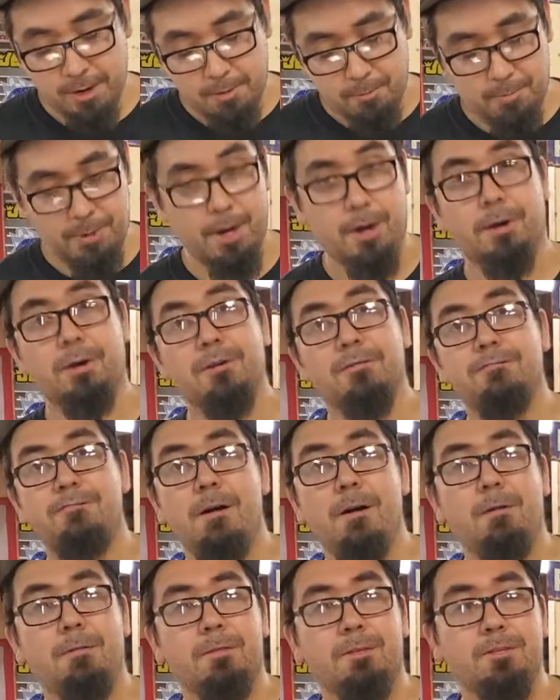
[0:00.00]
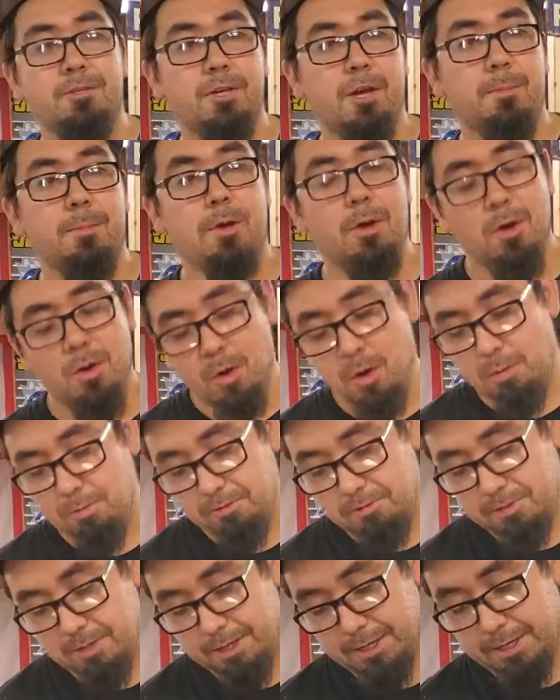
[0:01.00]
we are going to follow this up.
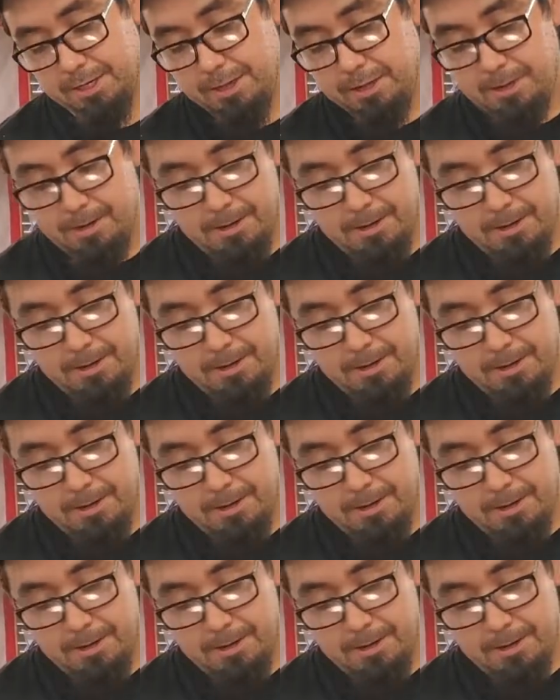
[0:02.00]
Hopefully